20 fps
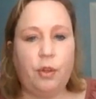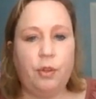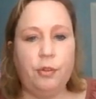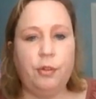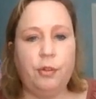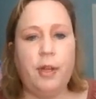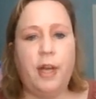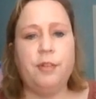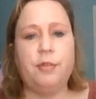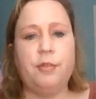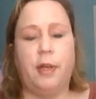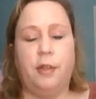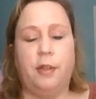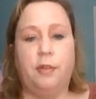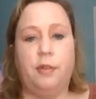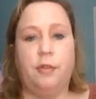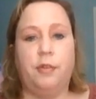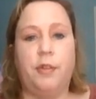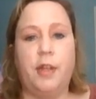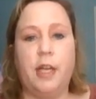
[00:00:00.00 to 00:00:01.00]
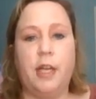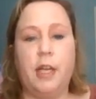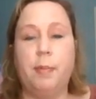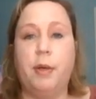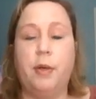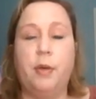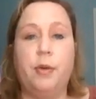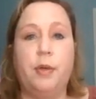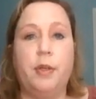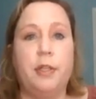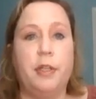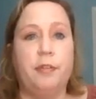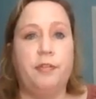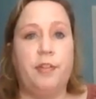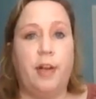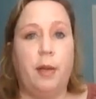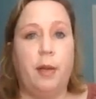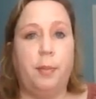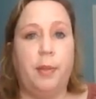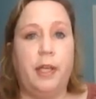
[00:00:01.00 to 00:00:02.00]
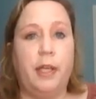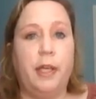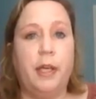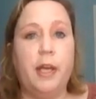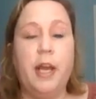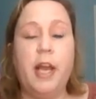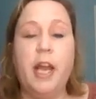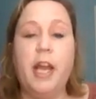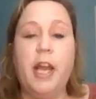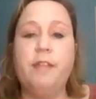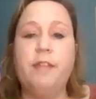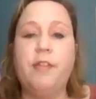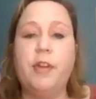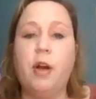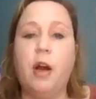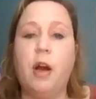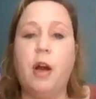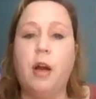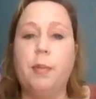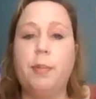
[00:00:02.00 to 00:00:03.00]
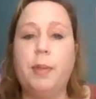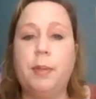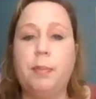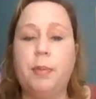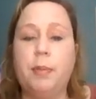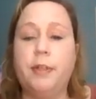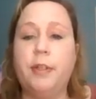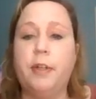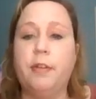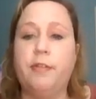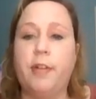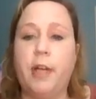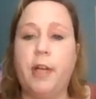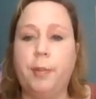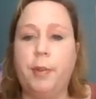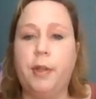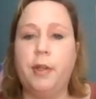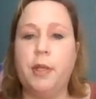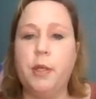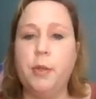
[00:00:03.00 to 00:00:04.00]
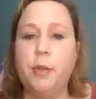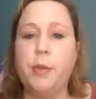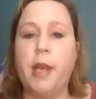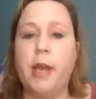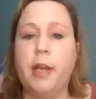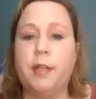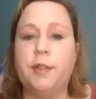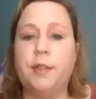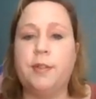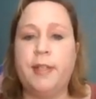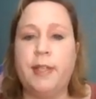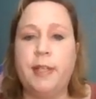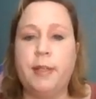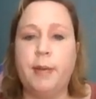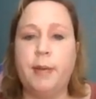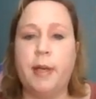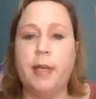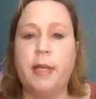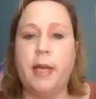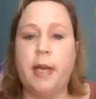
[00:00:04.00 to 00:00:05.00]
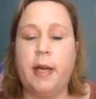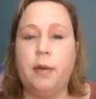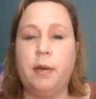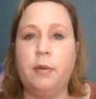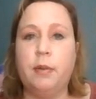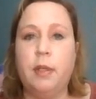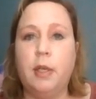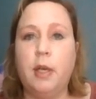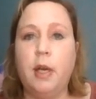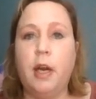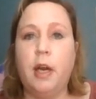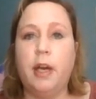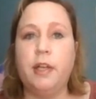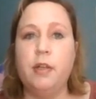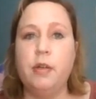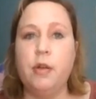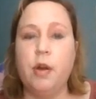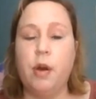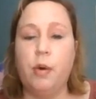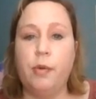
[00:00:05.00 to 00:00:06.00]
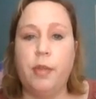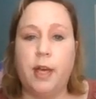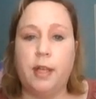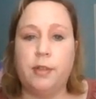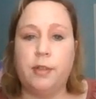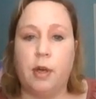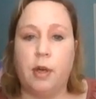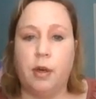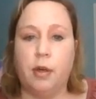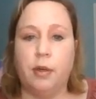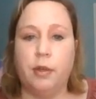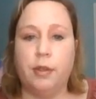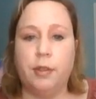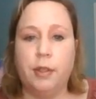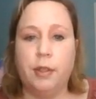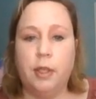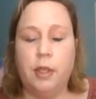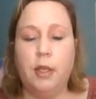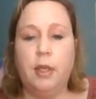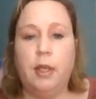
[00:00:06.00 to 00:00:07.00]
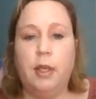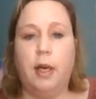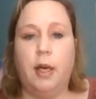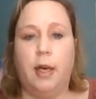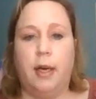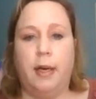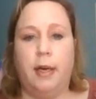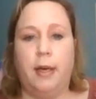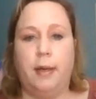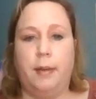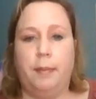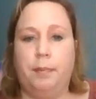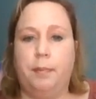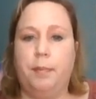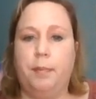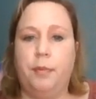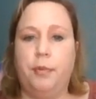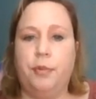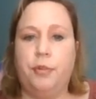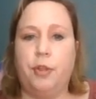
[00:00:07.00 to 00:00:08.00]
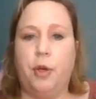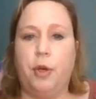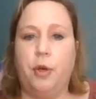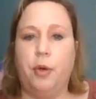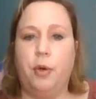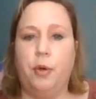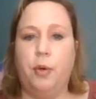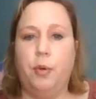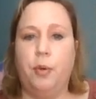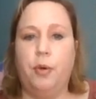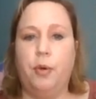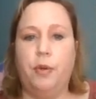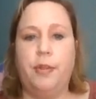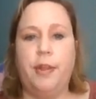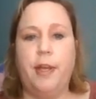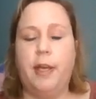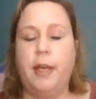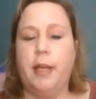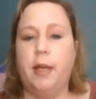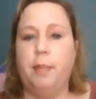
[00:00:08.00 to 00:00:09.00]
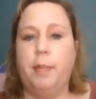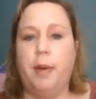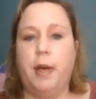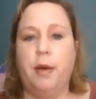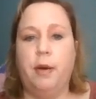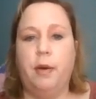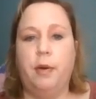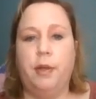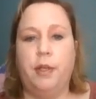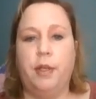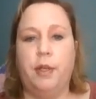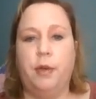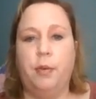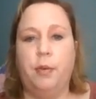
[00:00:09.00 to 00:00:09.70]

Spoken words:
So that's right. So thinking about who in your family, if there are people in your family that you can't see right now, I know that's hard. So thinking about,